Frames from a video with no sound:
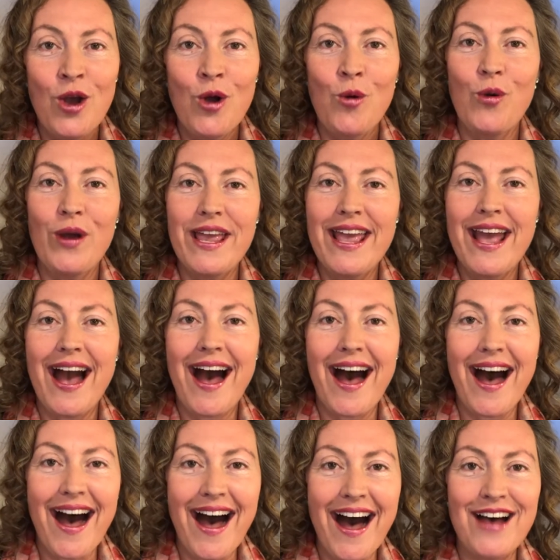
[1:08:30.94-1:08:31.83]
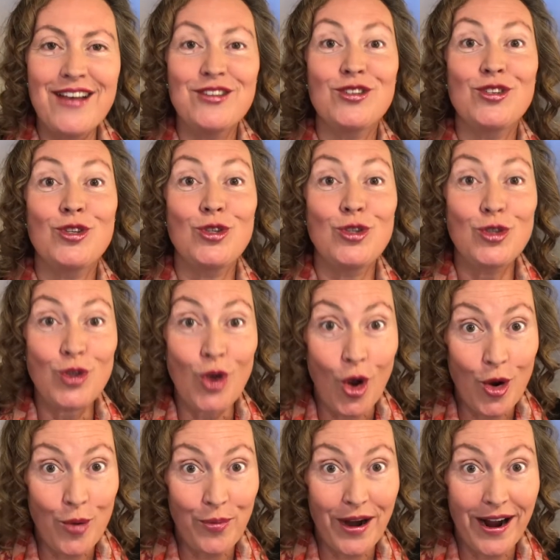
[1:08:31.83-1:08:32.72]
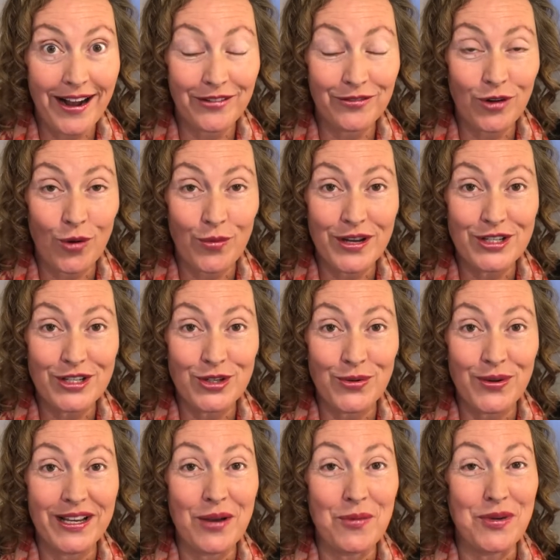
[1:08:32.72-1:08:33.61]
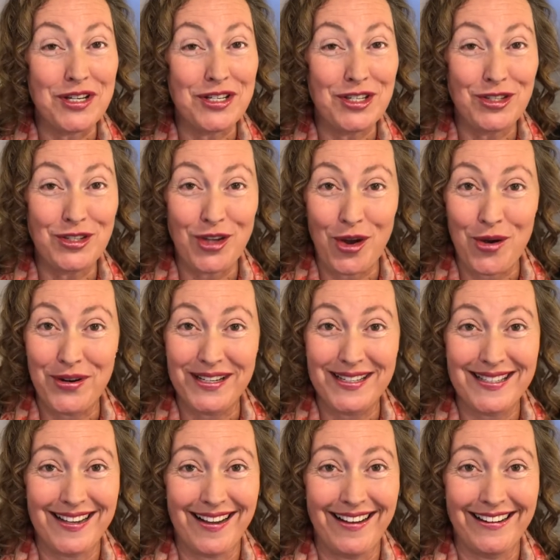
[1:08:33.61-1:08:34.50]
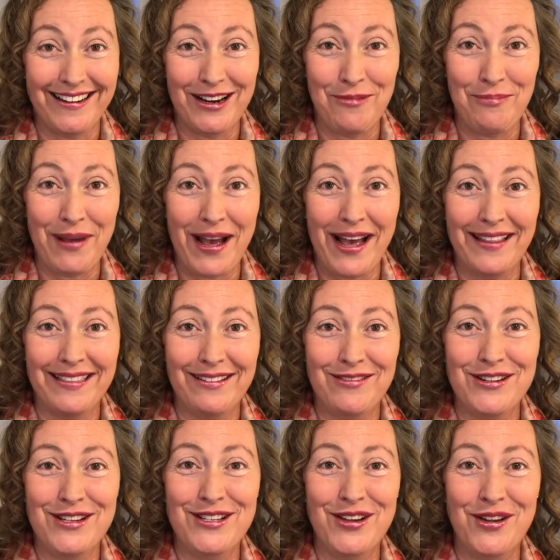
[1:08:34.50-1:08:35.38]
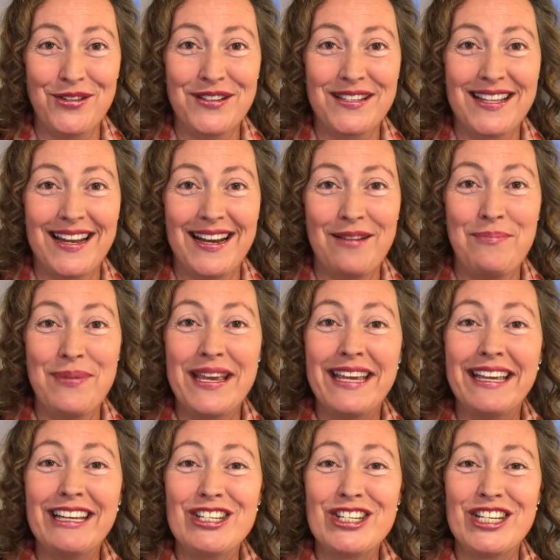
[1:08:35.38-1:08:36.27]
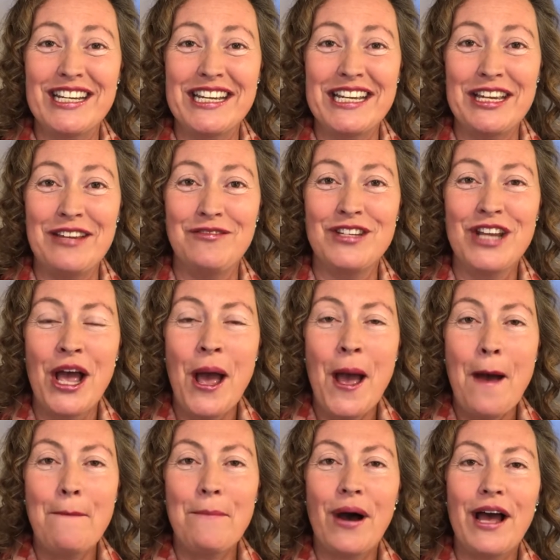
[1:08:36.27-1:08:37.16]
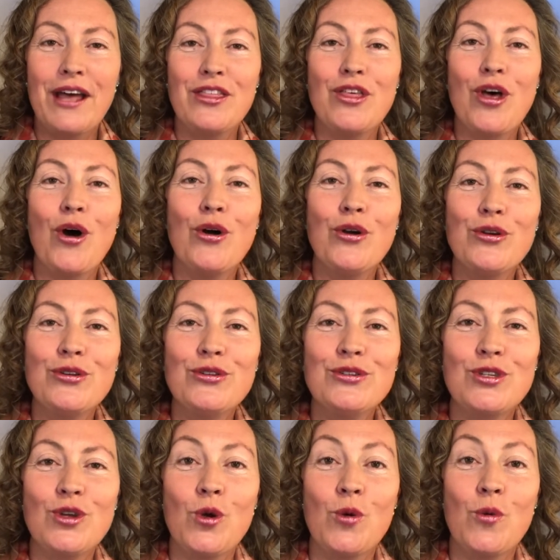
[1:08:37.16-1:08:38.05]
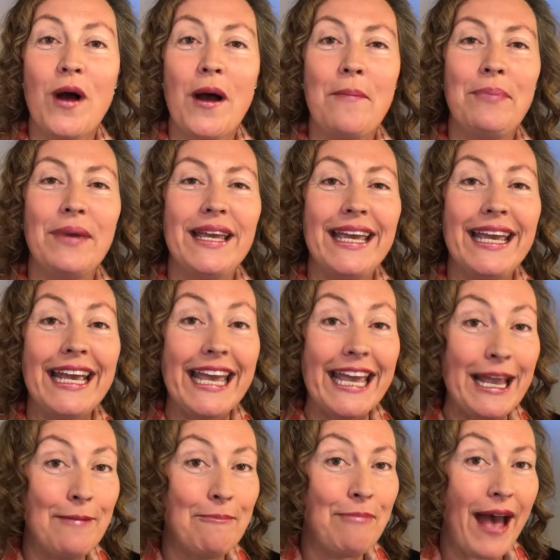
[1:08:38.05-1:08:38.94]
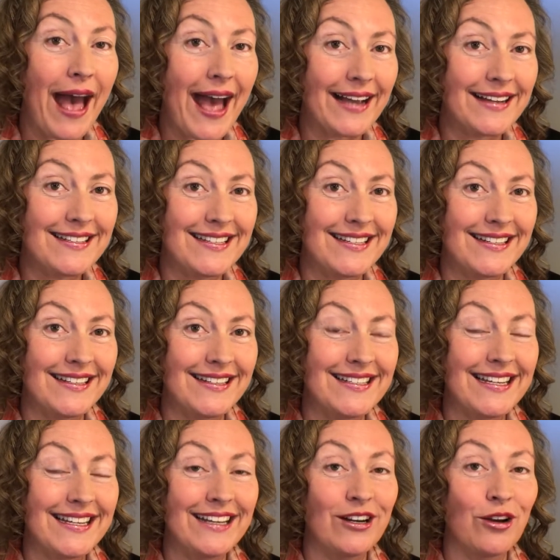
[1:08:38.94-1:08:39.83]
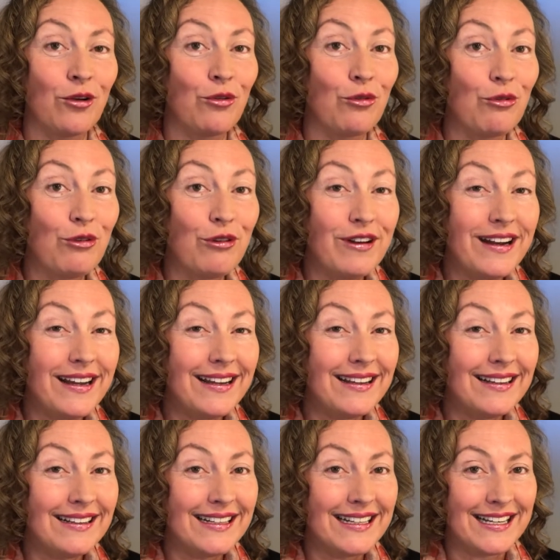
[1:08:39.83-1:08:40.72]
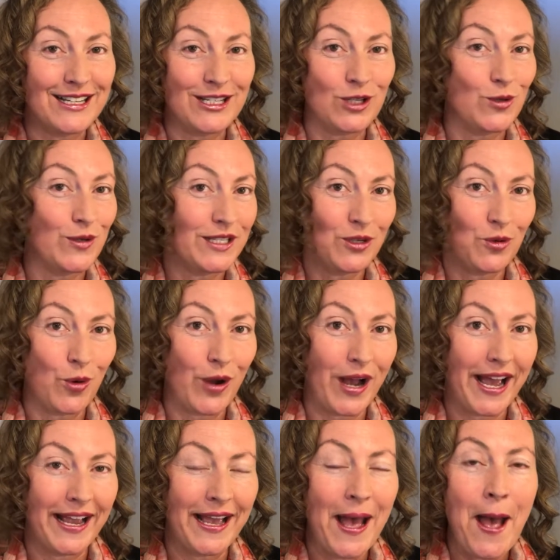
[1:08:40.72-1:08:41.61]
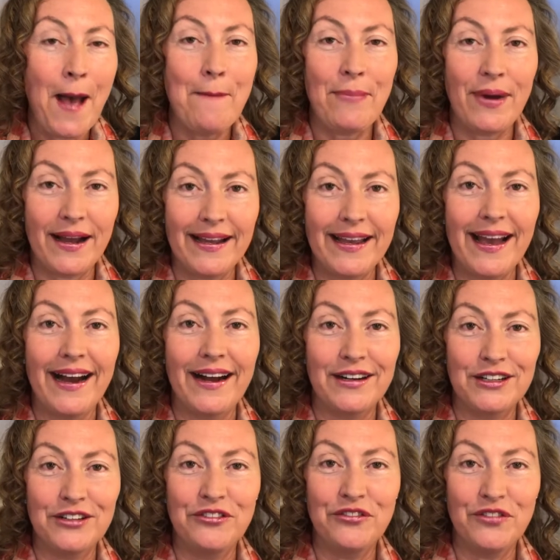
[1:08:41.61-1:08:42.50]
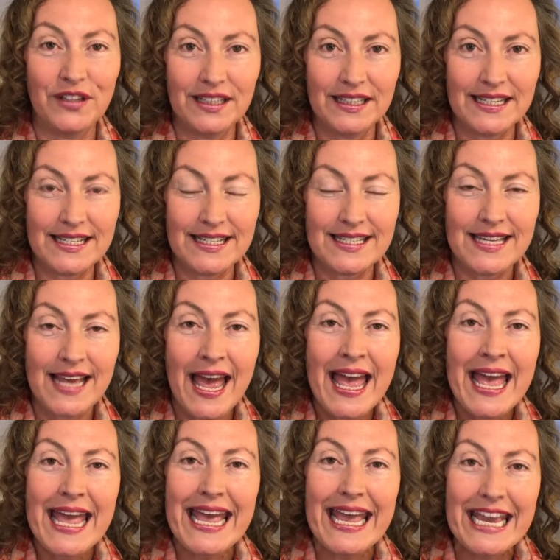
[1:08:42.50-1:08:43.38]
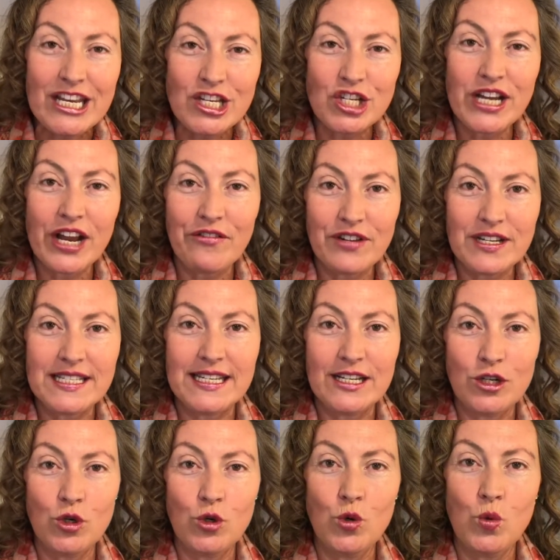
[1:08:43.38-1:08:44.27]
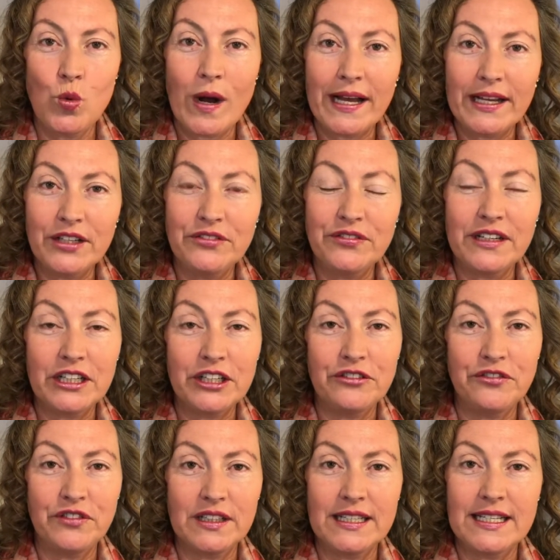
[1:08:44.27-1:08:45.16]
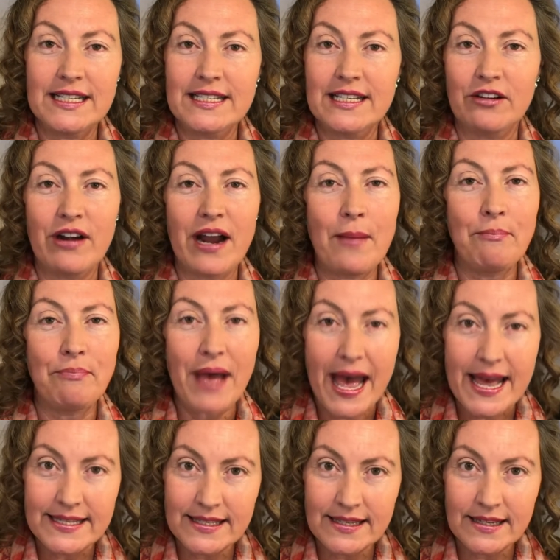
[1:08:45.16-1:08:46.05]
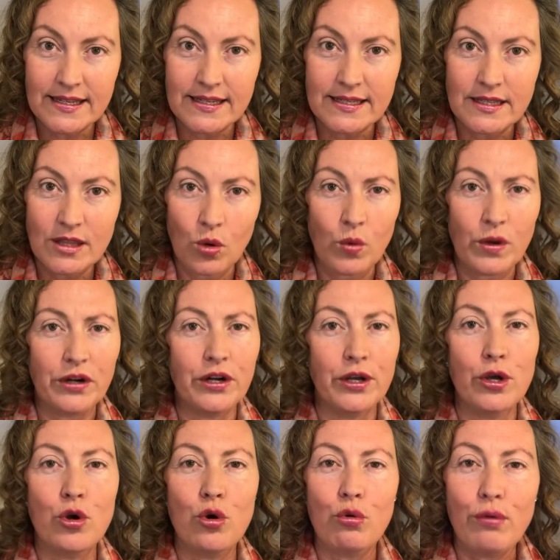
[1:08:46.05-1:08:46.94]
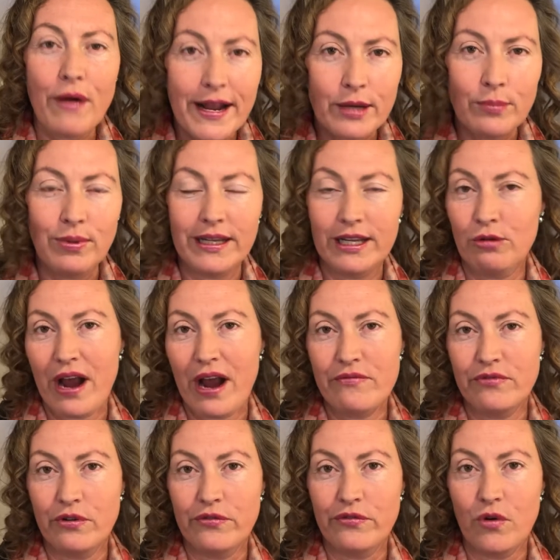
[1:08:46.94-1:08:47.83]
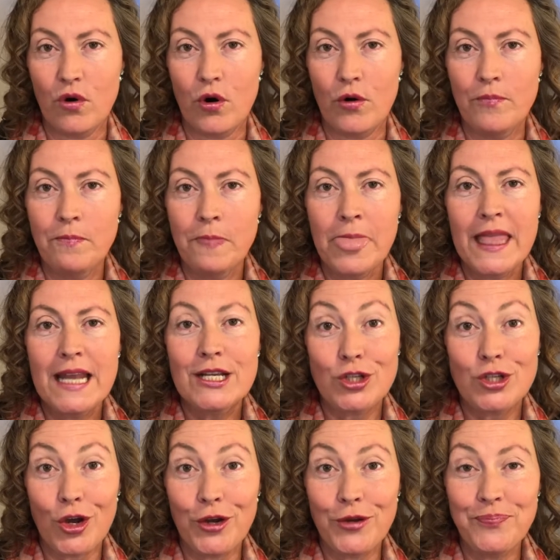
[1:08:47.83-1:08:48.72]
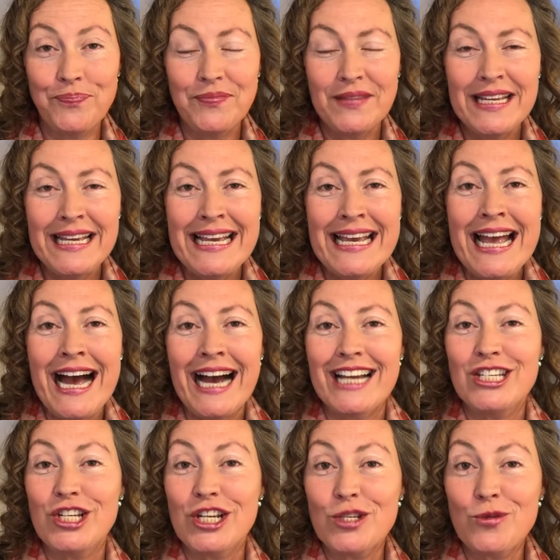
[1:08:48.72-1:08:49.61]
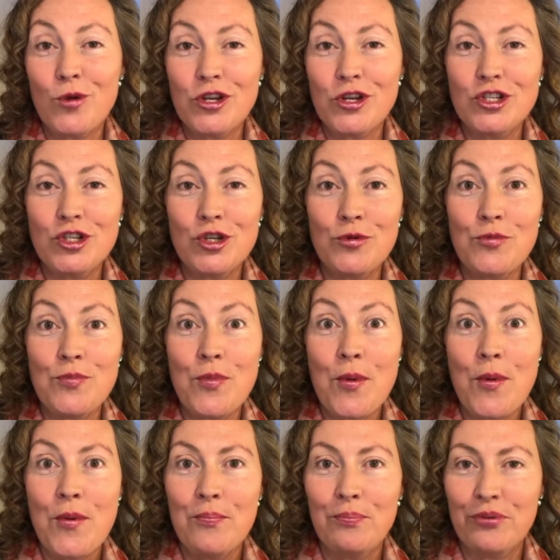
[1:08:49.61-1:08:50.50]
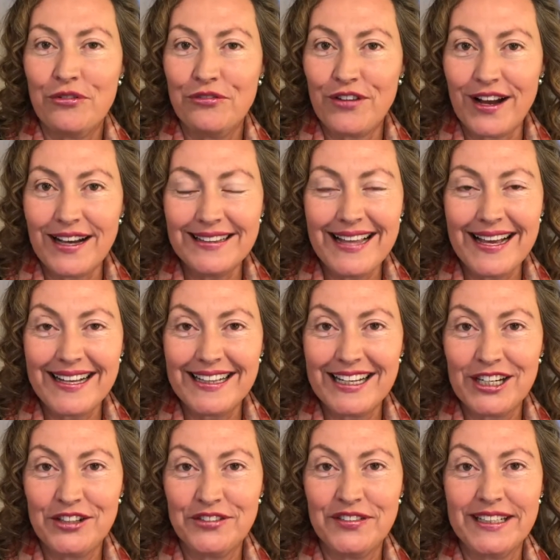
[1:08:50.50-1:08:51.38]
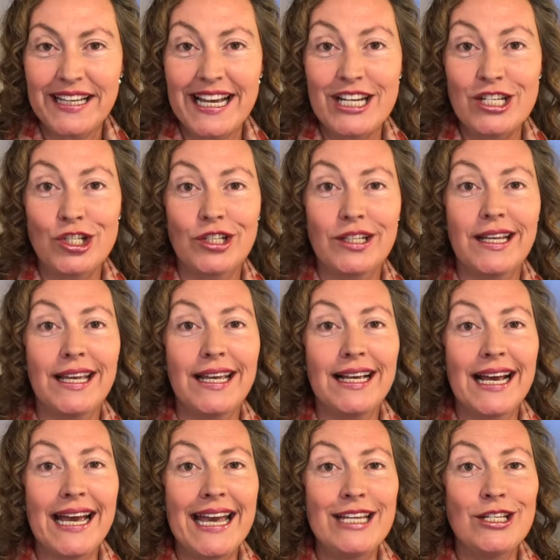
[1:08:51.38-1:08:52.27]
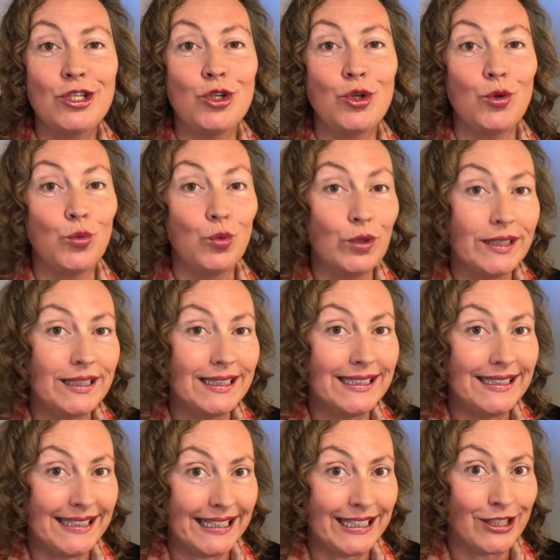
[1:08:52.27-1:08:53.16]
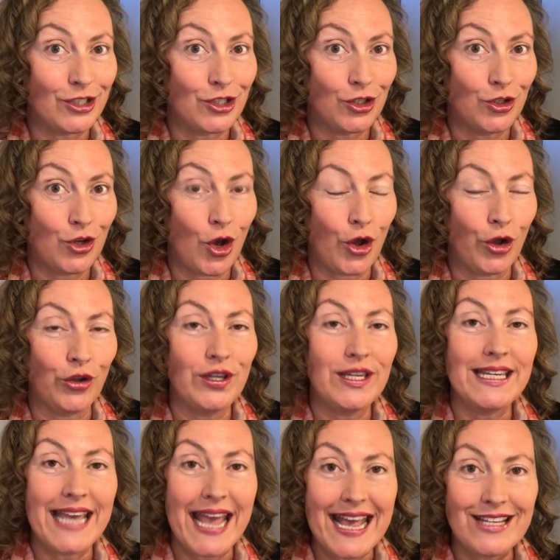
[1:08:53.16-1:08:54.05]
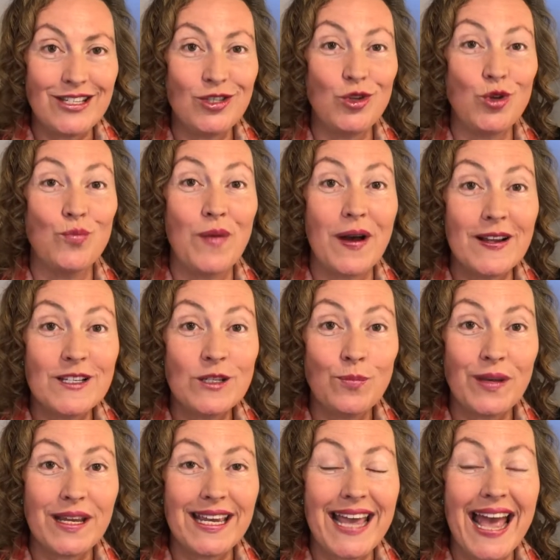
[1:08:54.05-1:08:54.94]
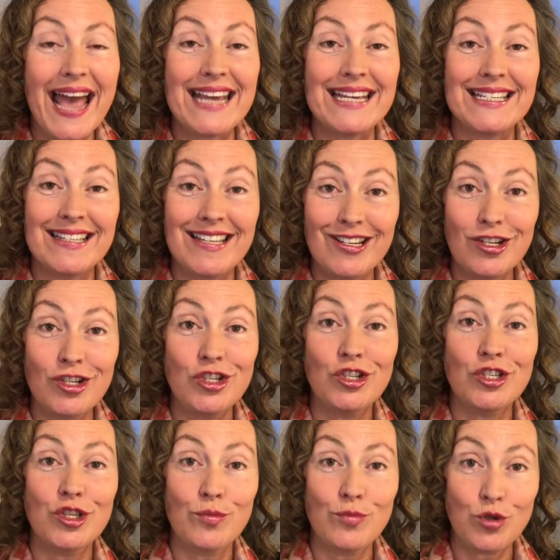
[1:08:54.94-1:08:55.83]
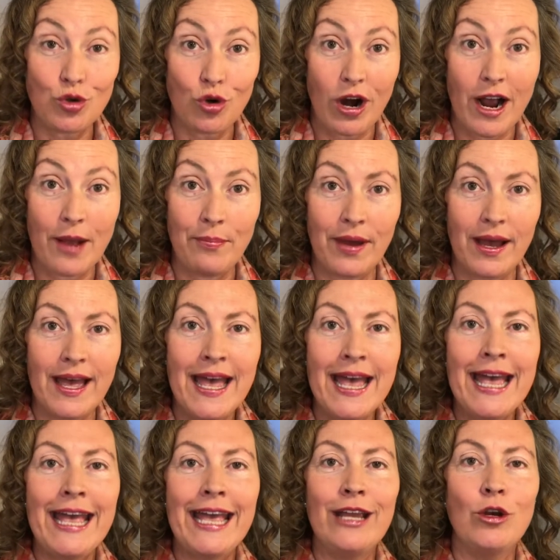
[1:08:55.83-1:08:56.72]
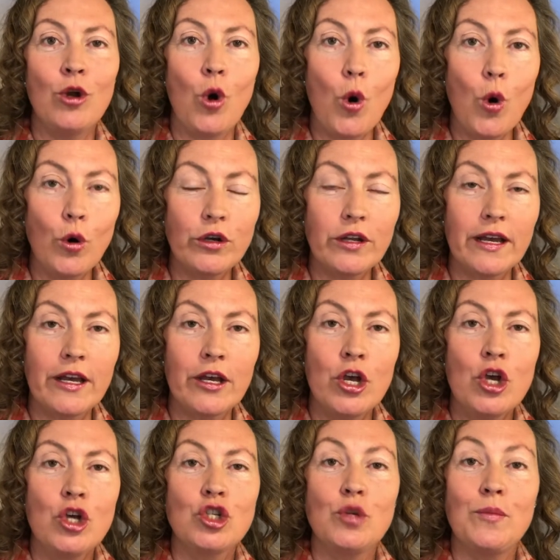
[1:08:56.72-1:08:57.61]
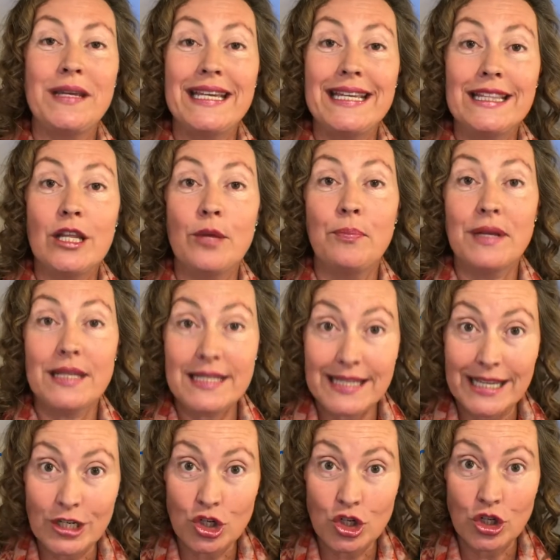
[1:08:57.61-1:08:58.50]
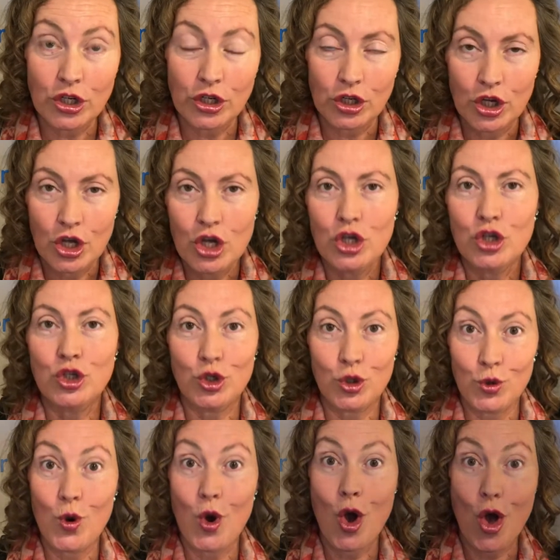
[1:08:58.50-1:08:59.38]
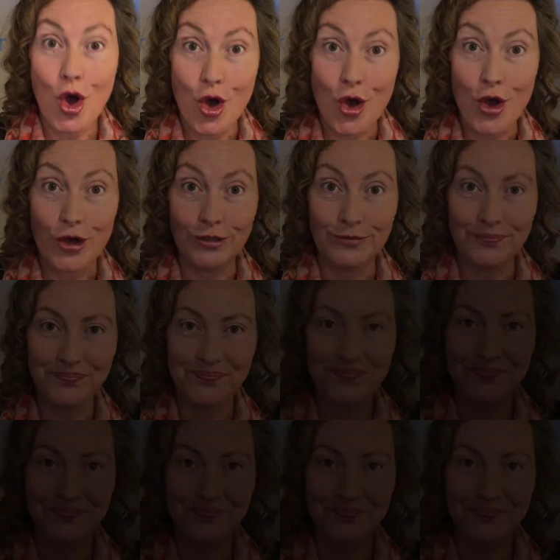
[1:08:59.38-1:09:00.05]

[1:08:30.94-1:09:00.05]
We are so proud of what we're doing, and we're so excited about the results that are being achieved by those who are being impacted in a really exquisite way by our affiliates. Each and every single one of our affiliates are ambassadors that we're incredibly grateful for. So I just wanted to provide that clarification in case you really needed to know. Yes, you must be a signature subscriber in order to be in the position to earn.